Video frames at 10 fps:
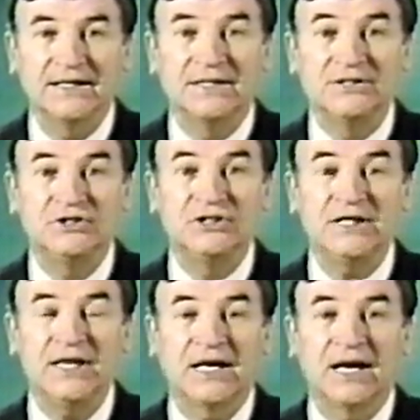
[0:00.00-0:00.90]

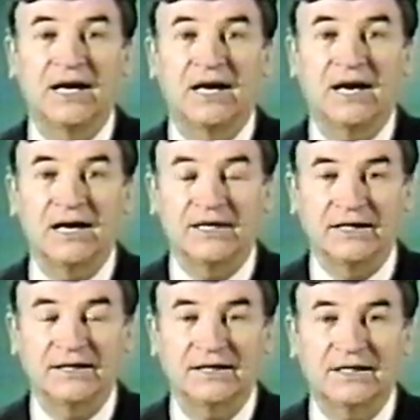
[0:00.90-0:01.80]
G, garden.
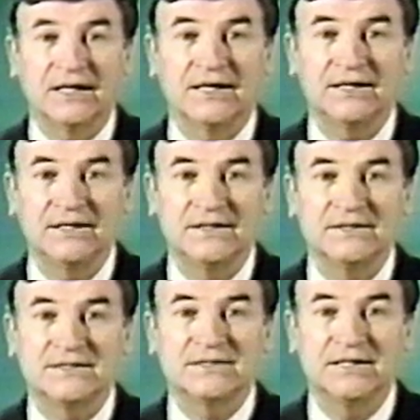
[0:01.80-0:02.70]
K,
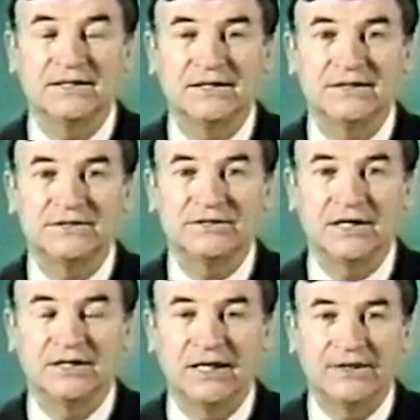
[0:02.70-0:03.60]
s, j.
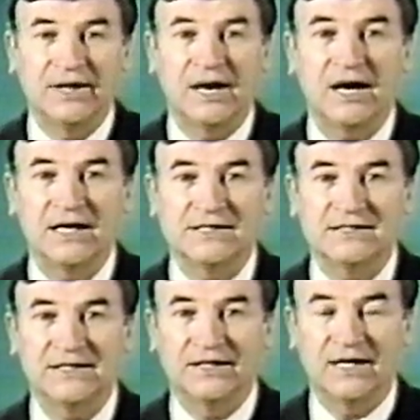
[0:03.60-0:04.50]
The hard
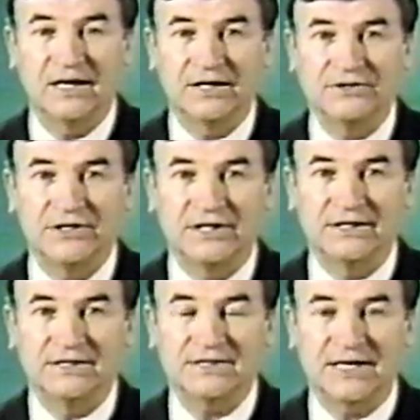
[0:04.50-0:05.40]
C and hard G in
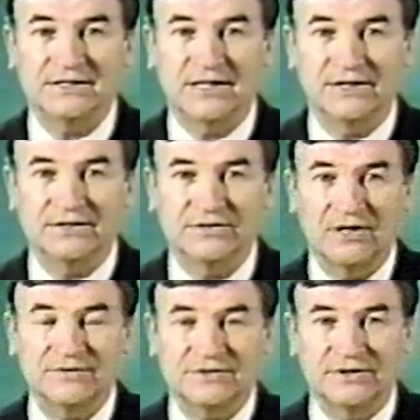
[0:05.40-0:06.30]
this case, not the
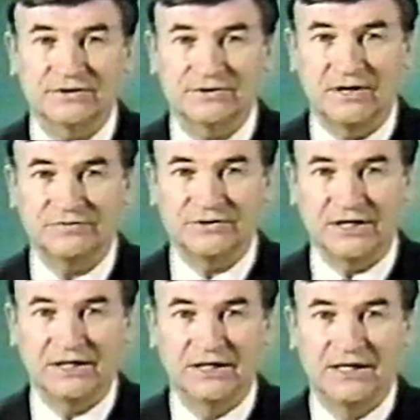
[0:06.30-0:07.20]
soft C or soft
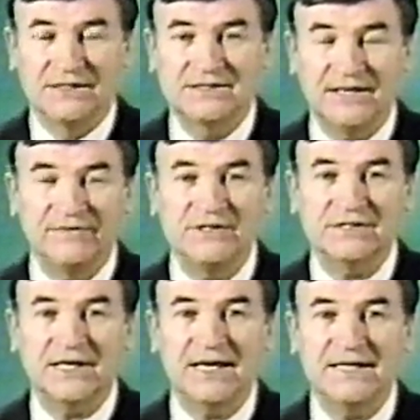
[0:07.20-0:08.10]
G. 7 is
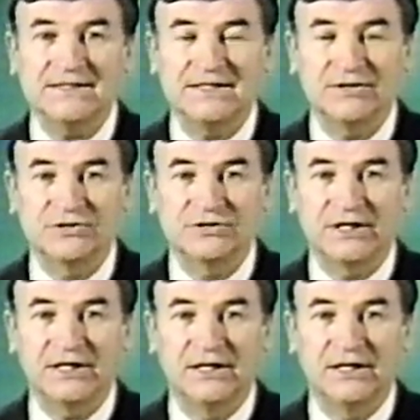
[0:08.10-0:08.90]
K, C, or G.